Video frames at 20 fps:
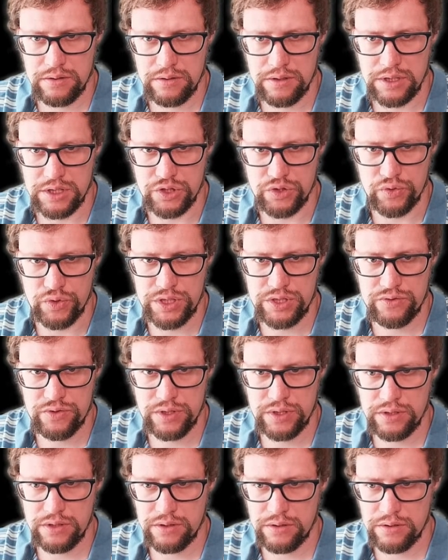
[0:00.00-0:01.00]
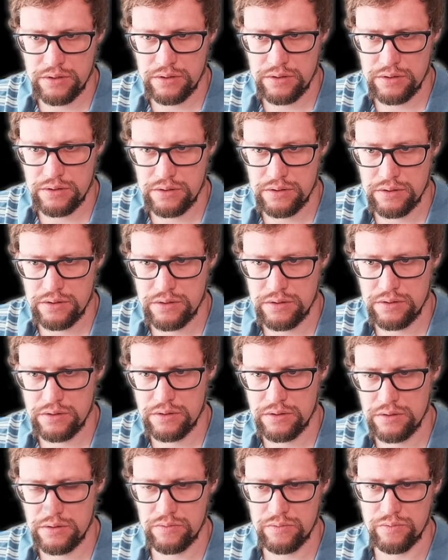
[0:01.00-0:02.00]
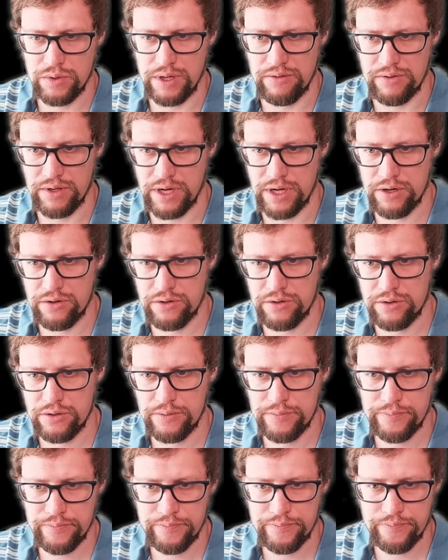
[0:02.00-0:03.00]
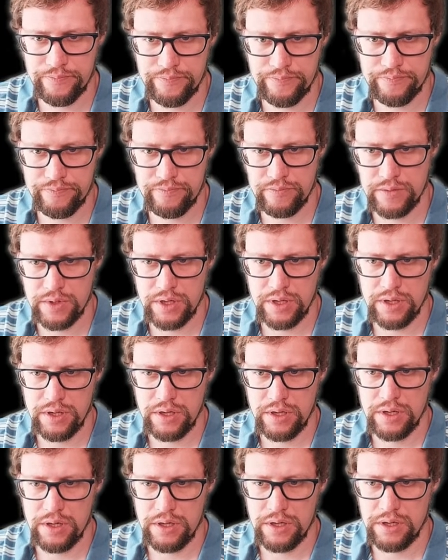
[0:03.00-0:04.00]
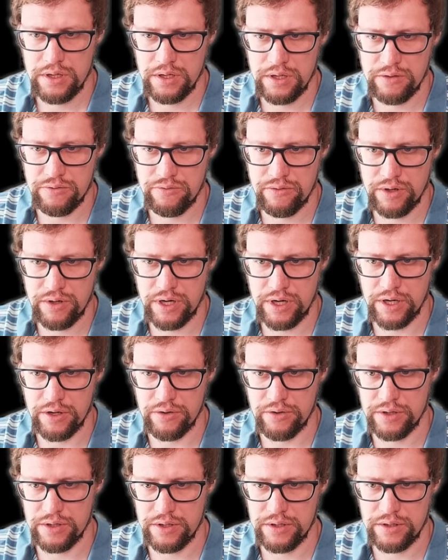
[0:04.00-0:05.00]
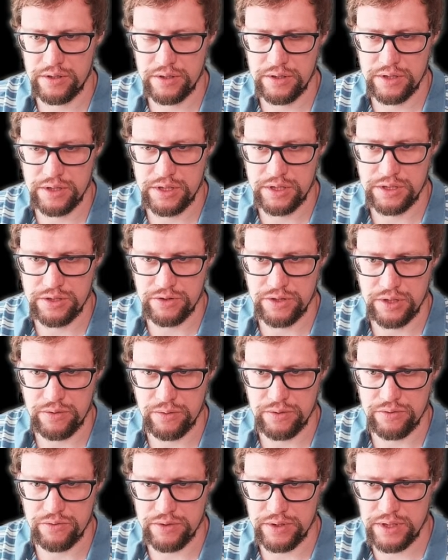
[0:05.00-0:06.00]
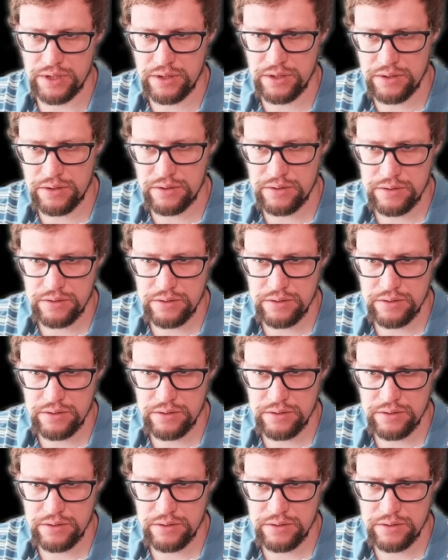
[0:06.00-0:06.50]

this read string. Have an error. If error is not equal to nil,